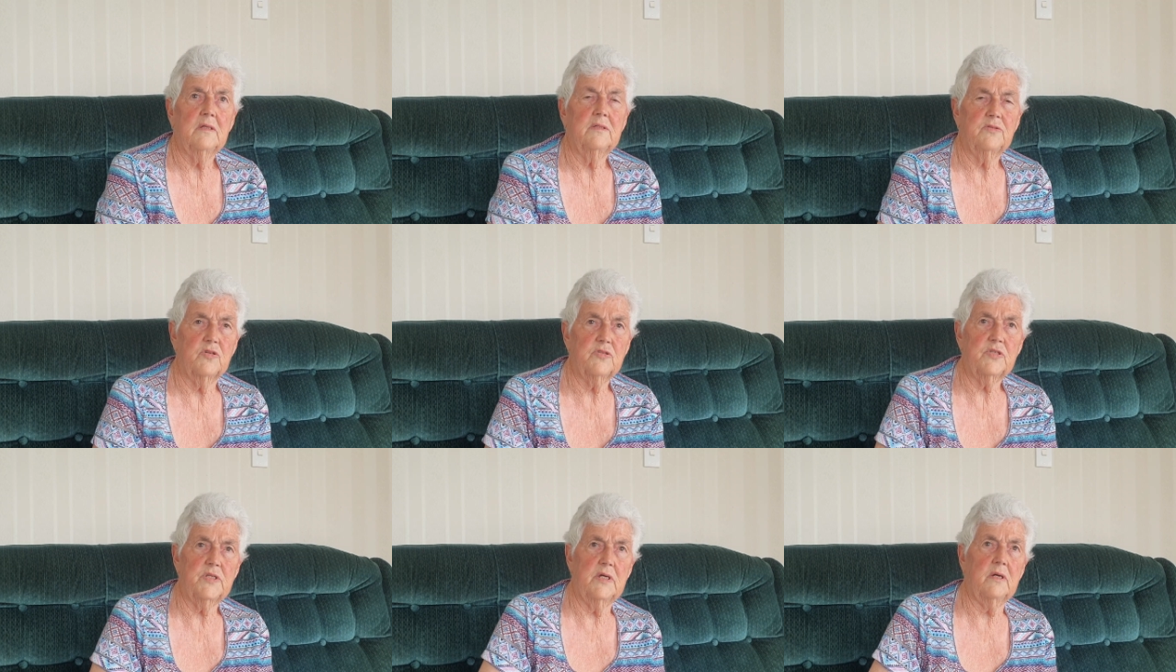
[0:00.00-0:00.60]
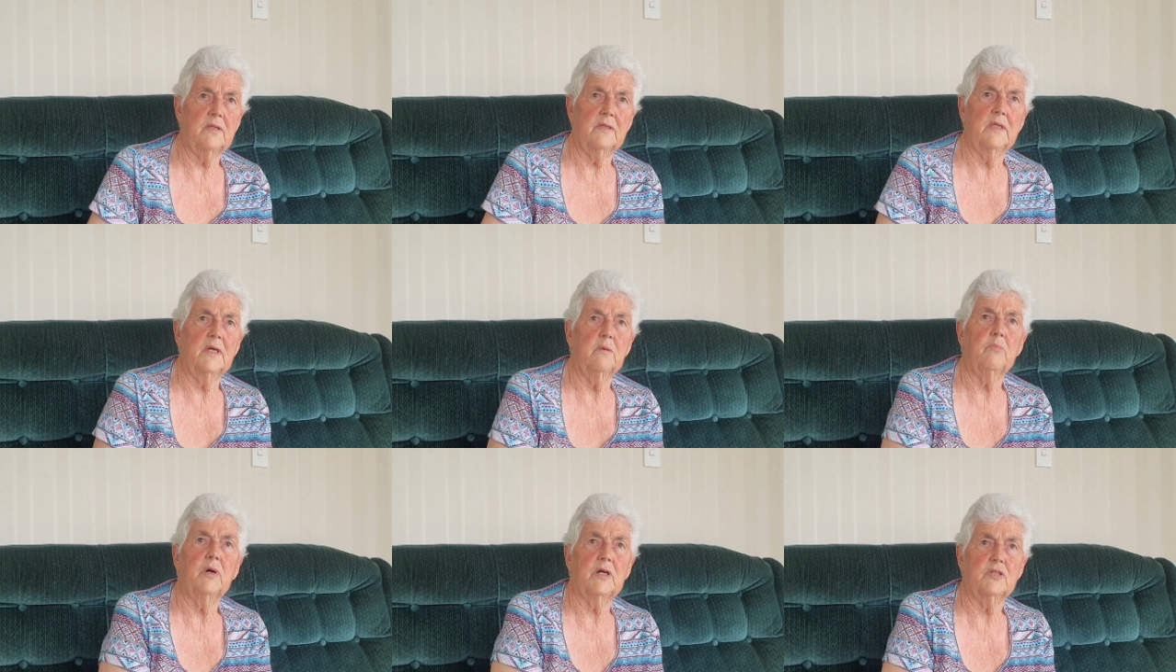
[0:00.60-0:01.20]
Just down there
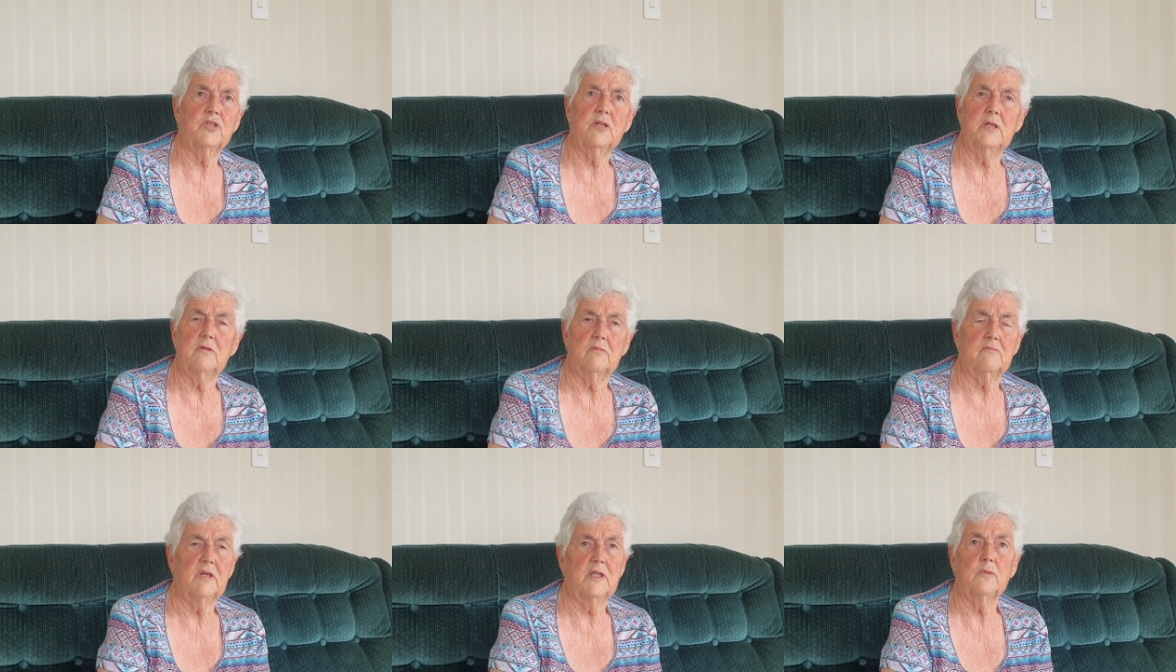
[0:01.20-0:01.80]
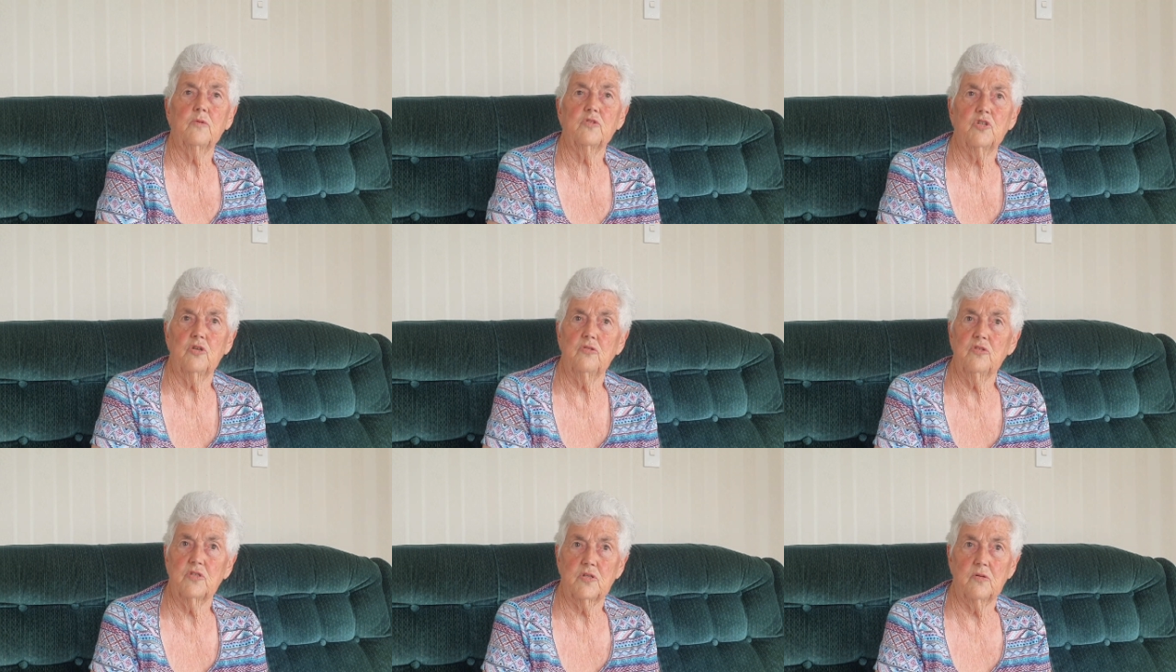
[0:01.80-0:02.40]
by Renal
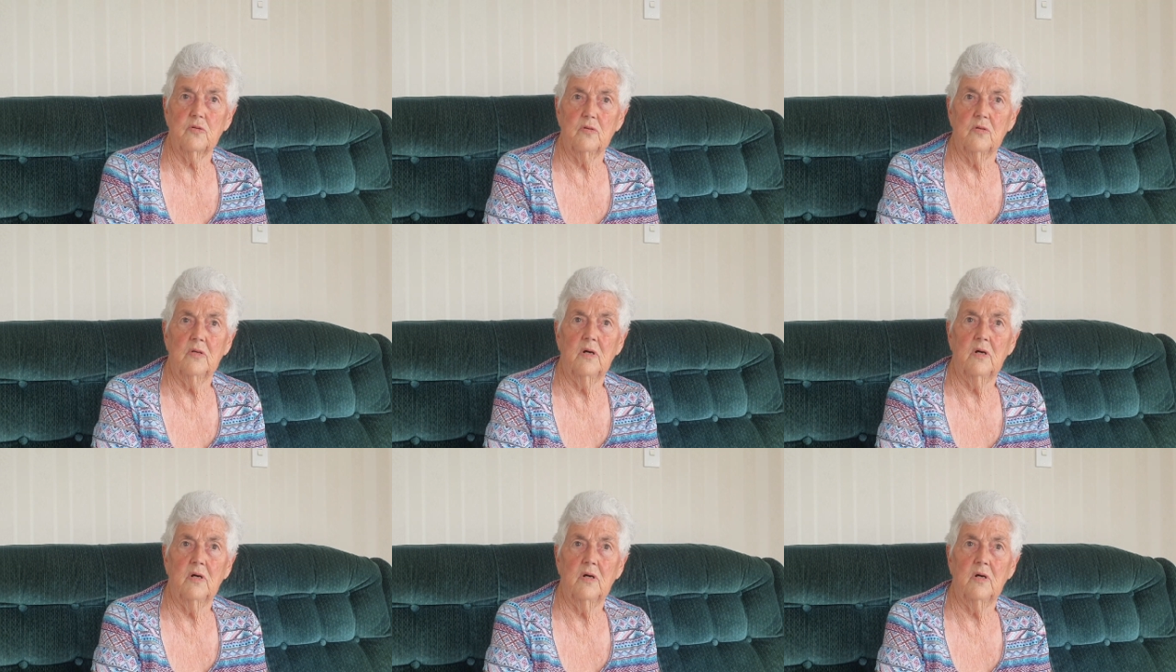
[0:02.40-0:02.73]
Shoe Store.